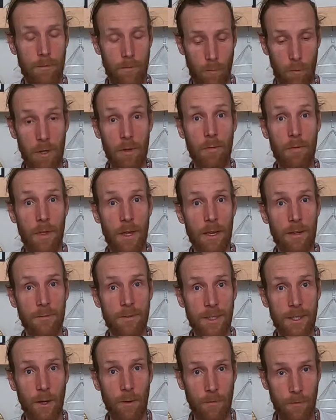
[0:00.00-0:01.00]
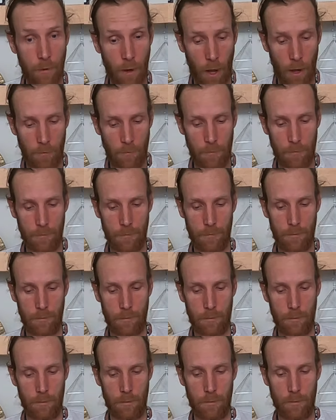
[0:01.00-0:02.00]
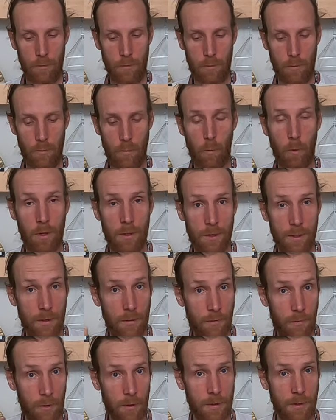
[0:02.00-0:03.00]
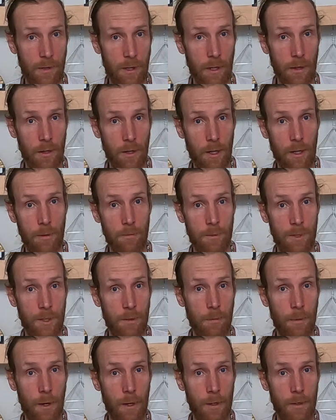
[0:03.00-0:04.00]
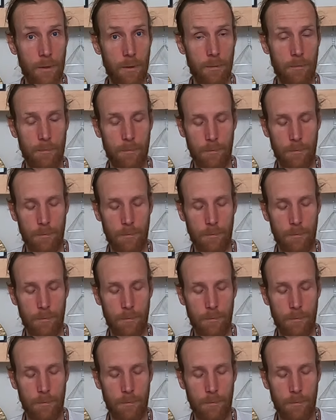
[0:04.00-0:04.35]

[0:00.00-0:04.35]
When you think of self-love, what is the first thing that comes to mind?